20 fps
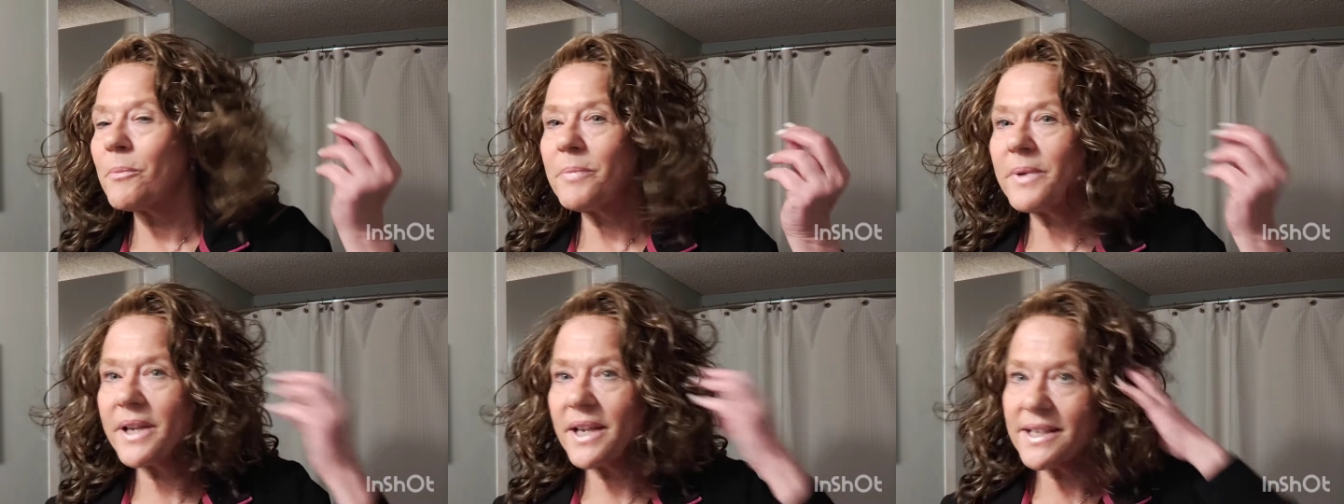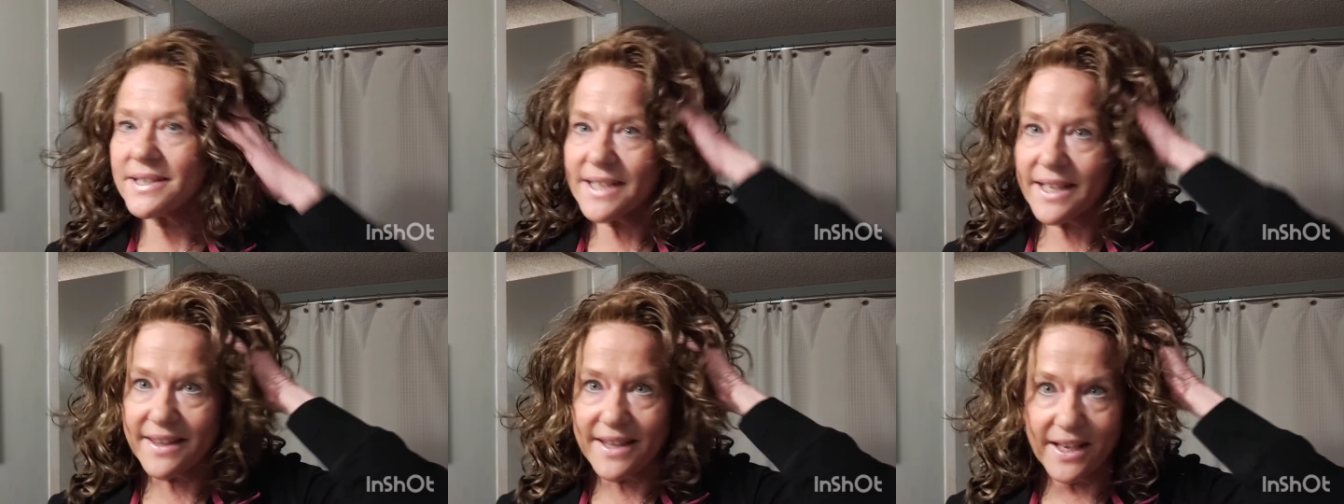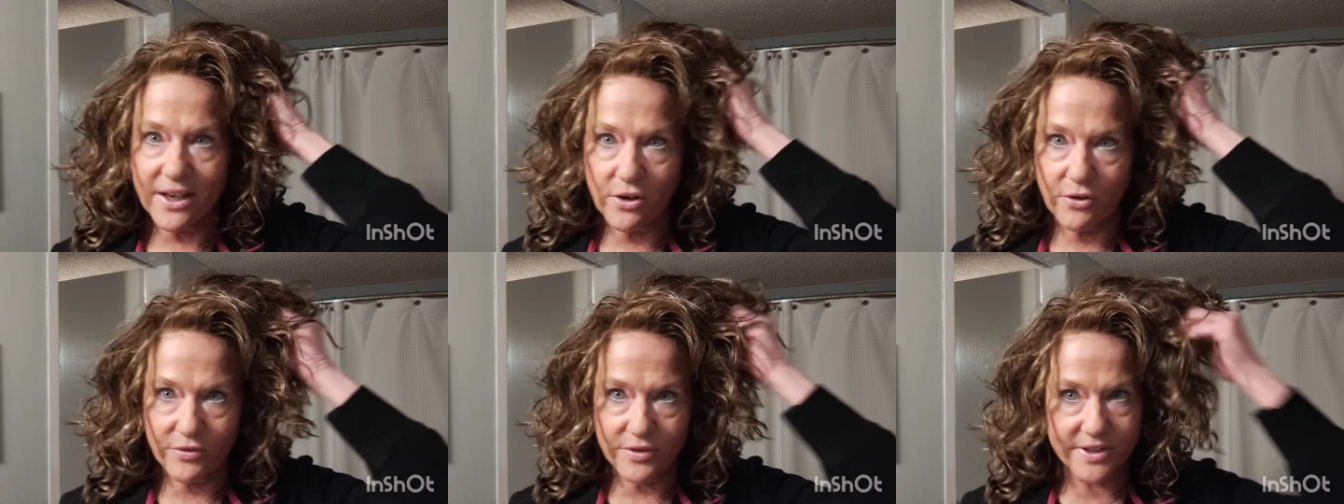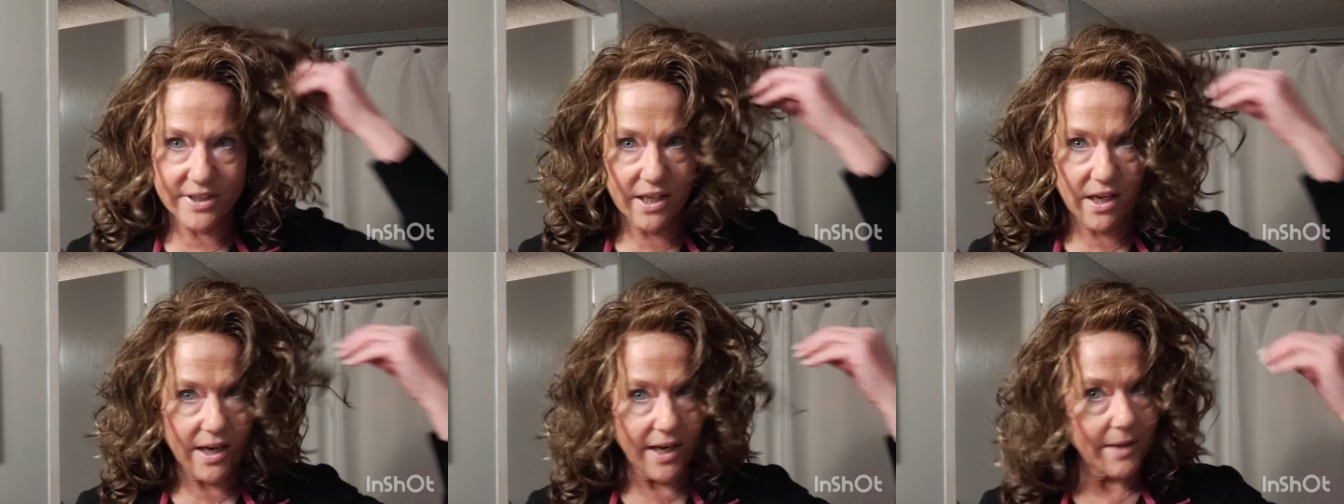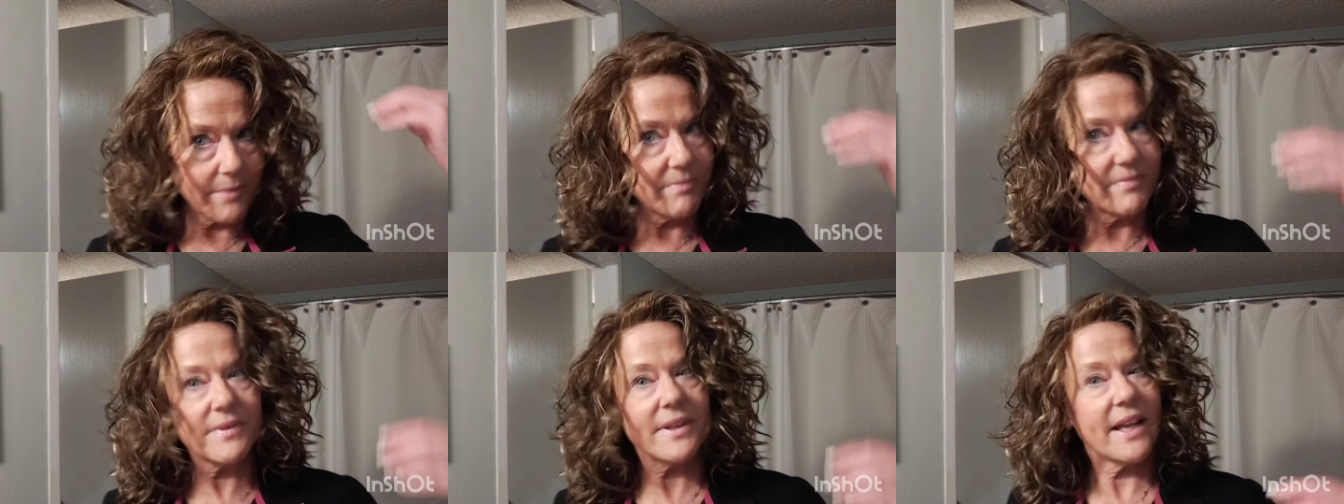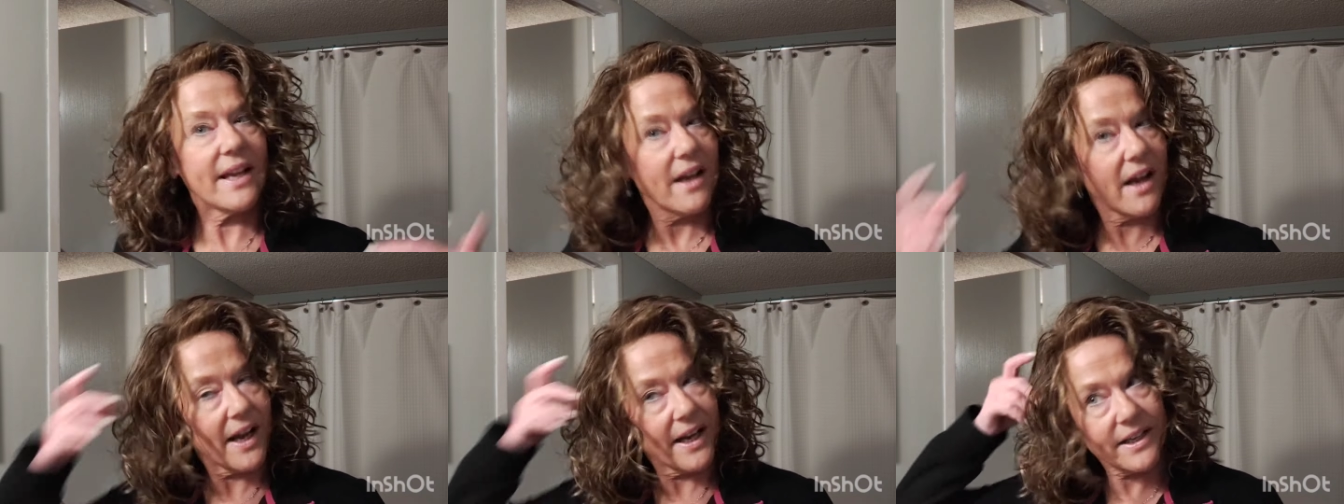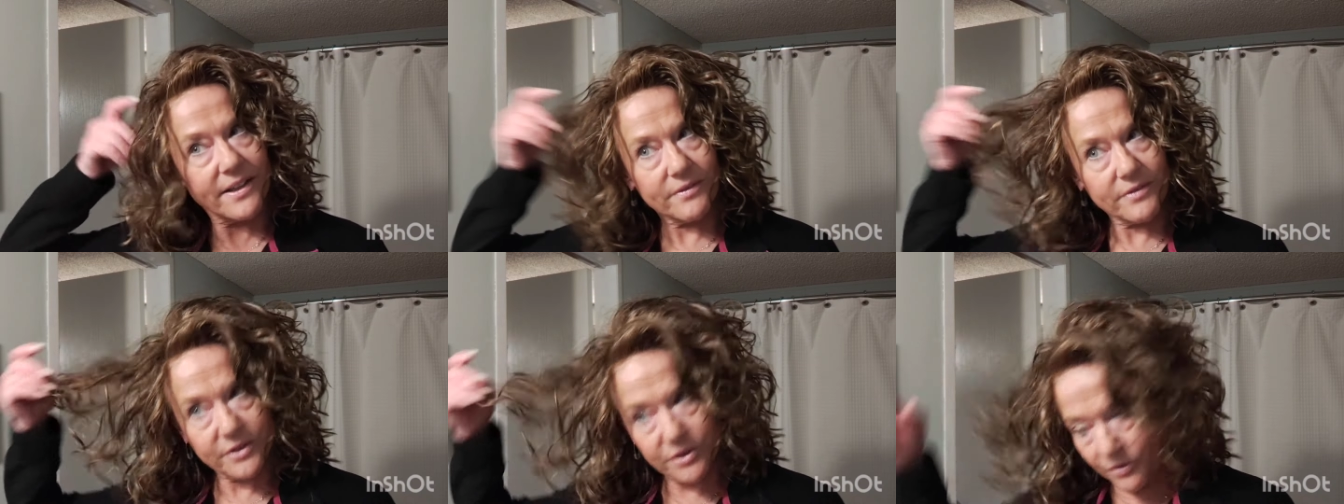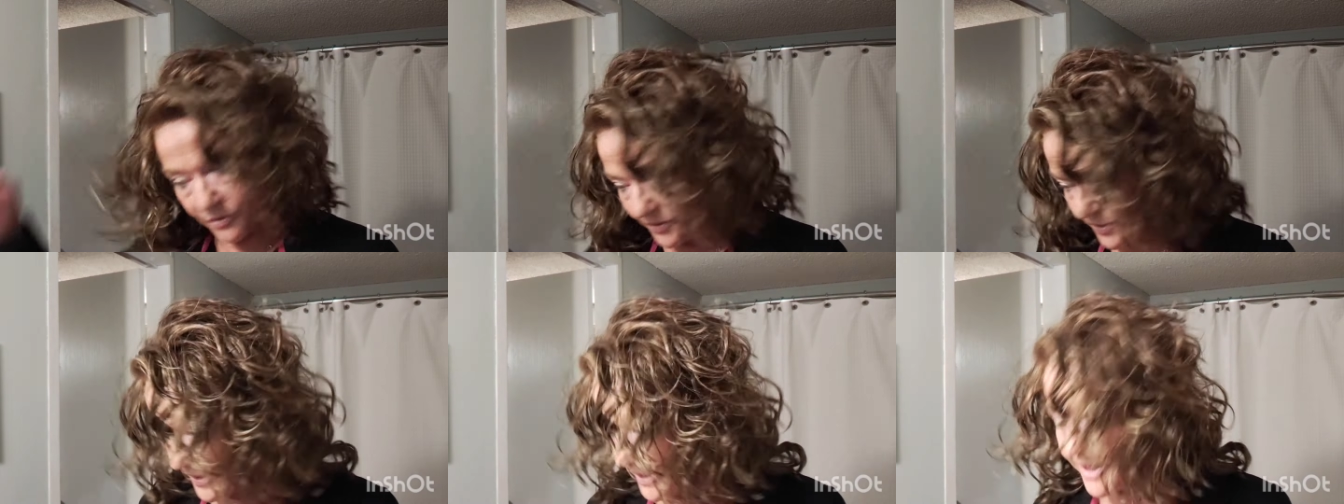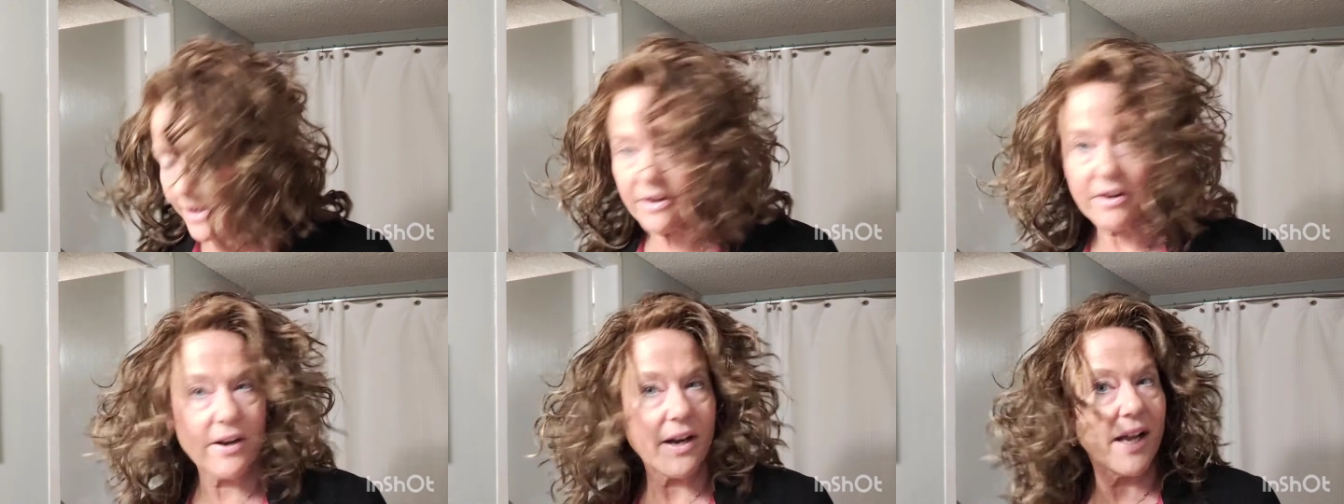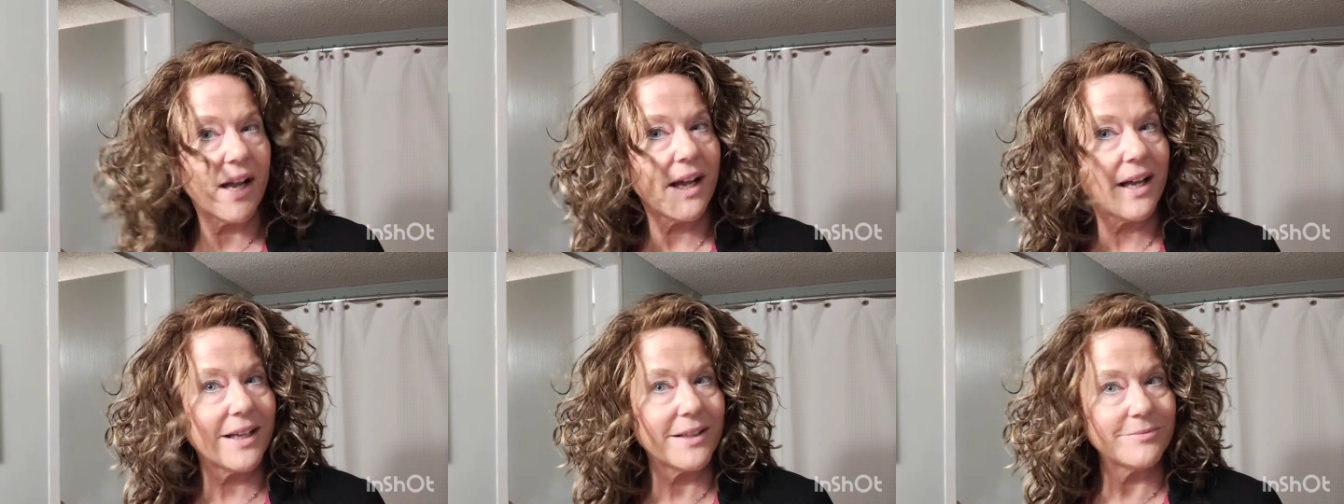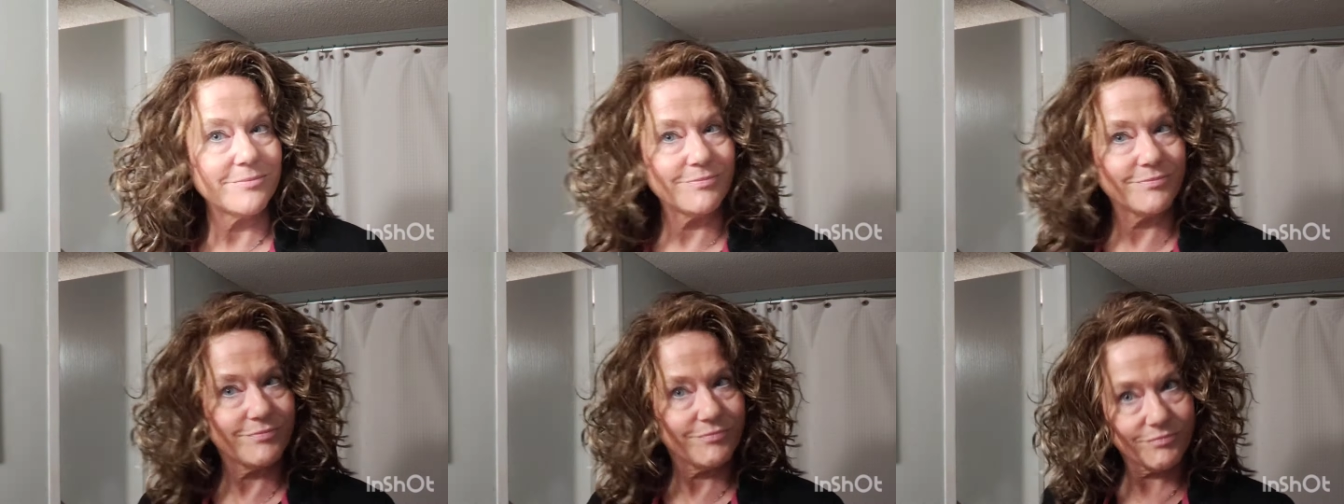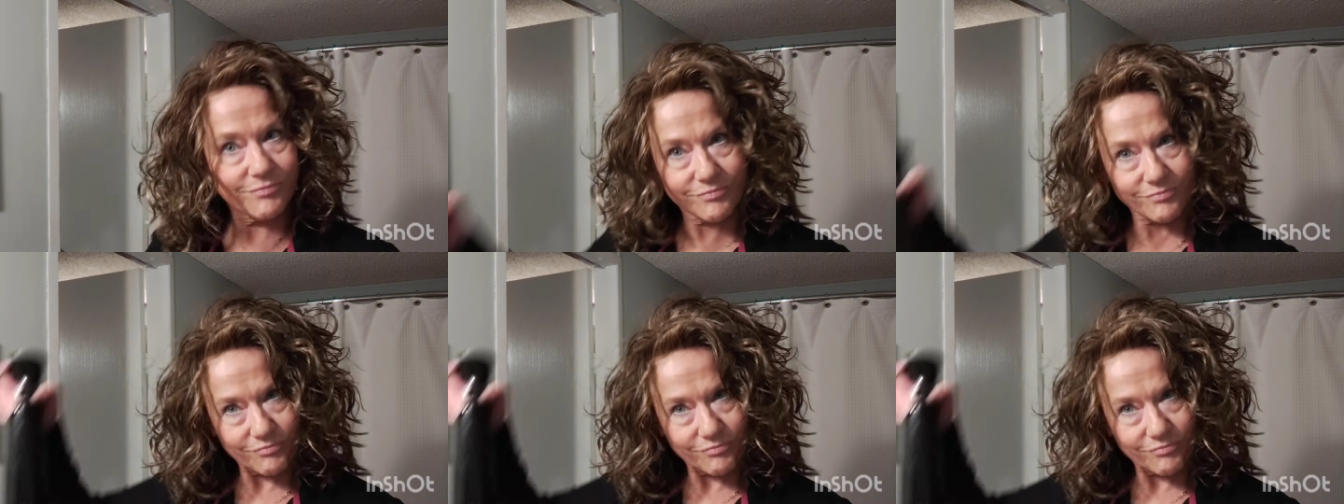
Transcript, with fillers: because I think over time they kind of lose their, um,